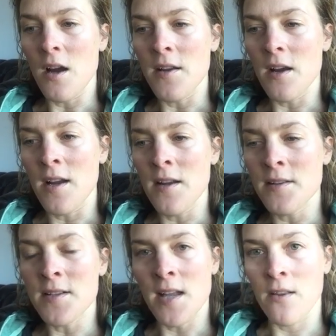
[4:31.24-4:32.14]
I
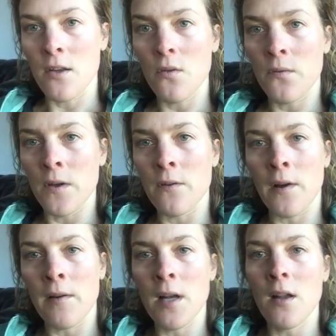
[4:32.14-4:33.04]
understand that you feel
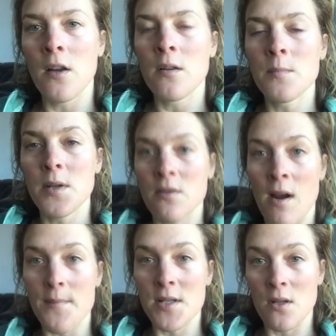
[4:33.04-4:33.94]
very alone, but
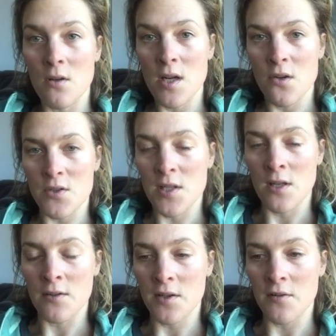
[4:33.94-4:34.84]
you're absolutely not
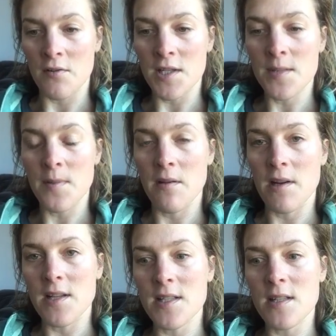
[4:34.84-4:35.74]
alone in your
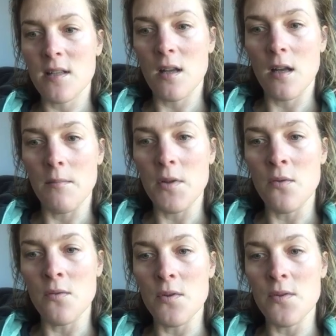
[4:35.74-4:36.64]
experience.
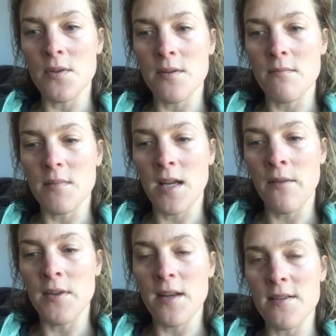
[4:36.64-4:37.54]
You
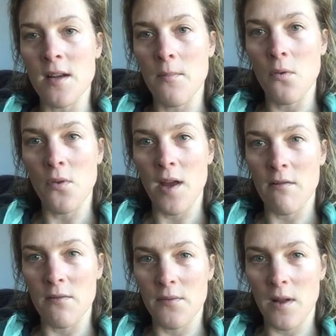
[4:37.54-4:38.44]
gave the example
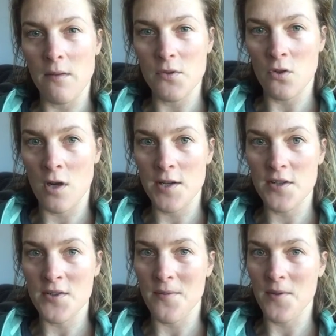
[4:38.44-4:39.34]
there of trying
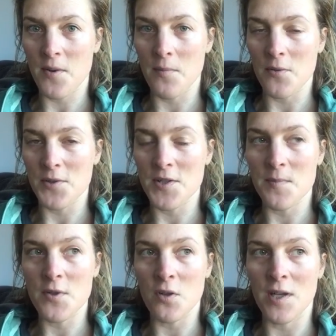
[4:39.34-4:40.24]
to stop the compulsions,
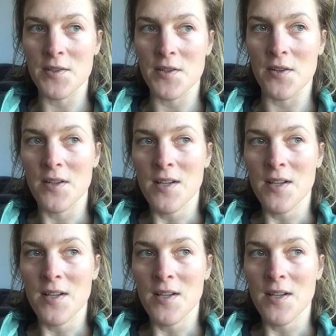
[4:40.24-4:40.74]
but trying to